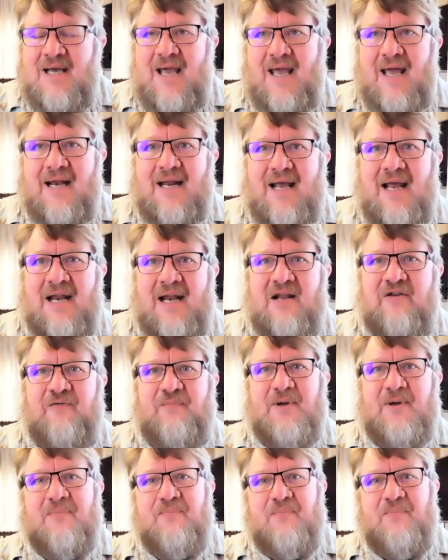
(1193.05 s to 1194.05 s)
And, and if
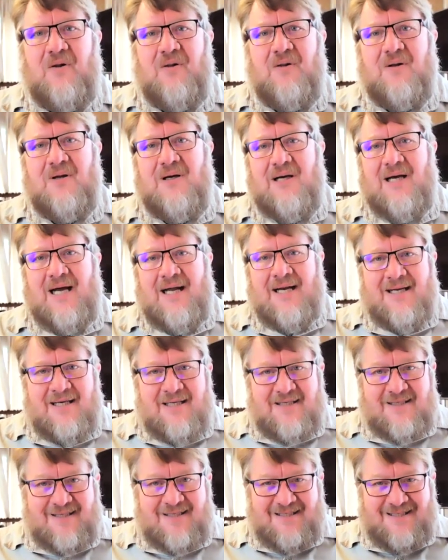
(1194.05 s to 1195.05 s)
people
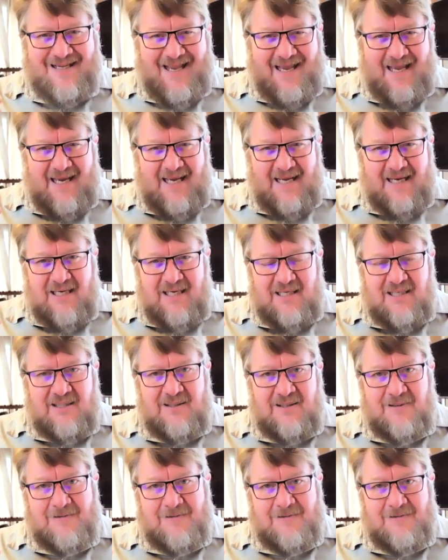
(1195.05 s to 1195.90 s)
understand